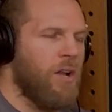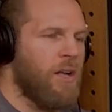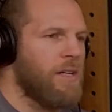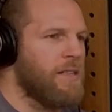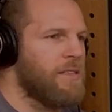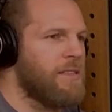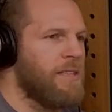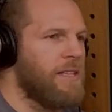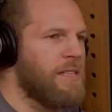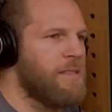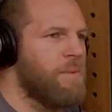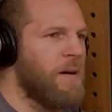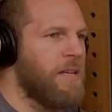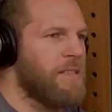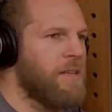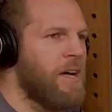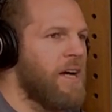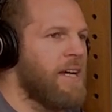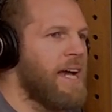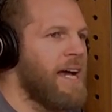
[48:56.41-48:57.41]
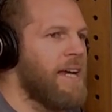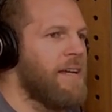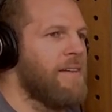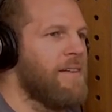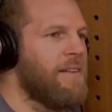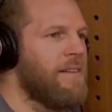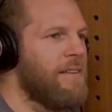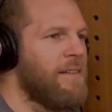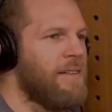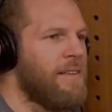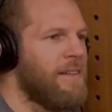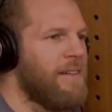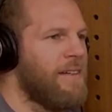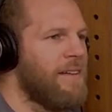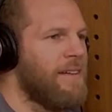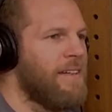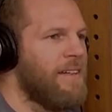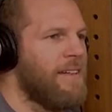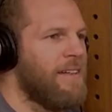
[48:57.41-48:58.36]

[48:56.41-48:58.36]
Bollocks. It's but okay. I don't know.